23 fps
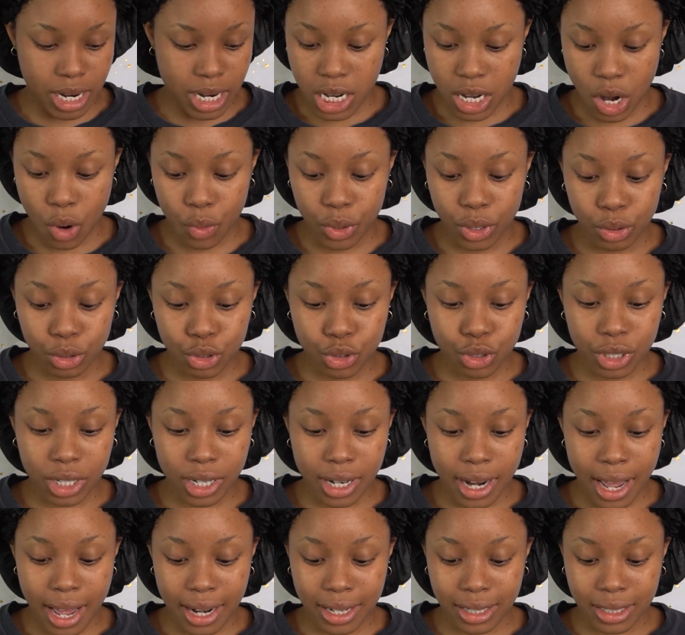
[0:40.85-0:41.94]
Now we know
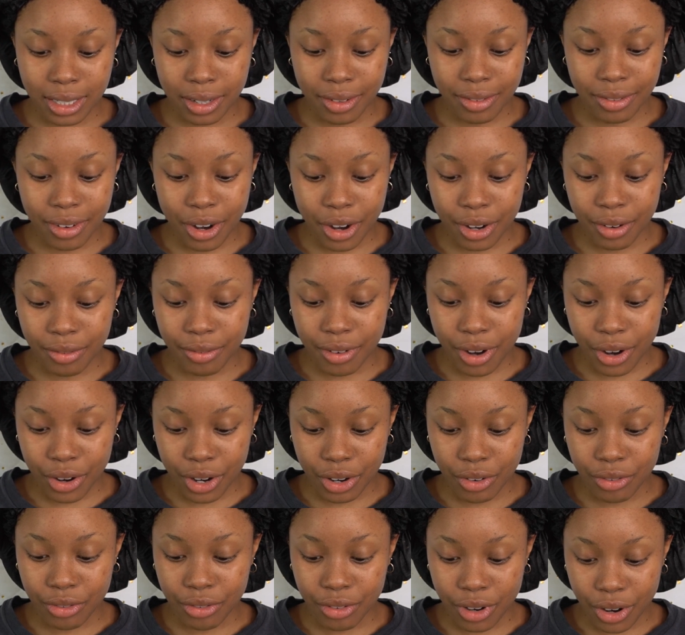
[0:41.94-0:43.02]
Trinidad is a
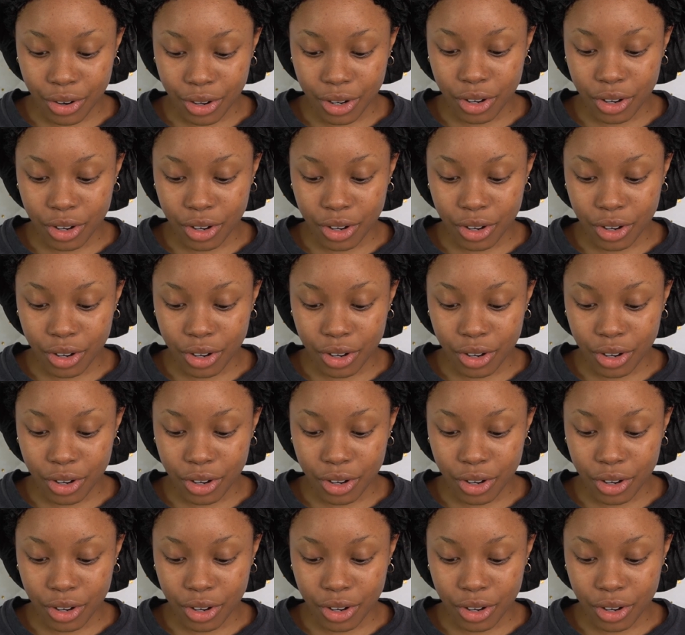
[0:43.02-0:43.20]
very